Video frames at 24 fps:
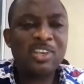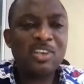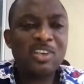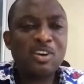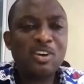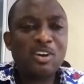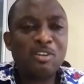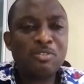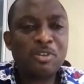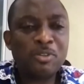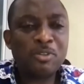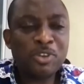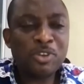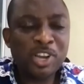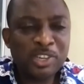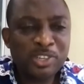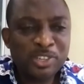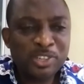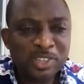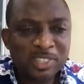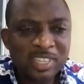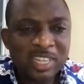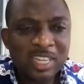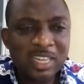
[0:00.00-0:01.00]
of
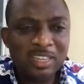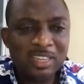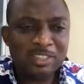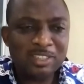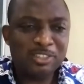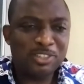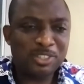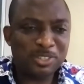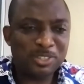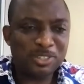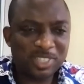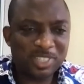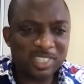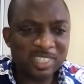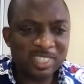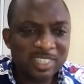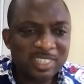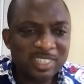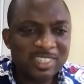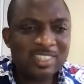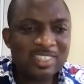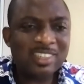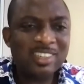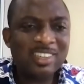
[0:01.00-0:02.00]
religious health
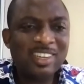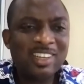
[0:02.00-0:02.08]
institutions,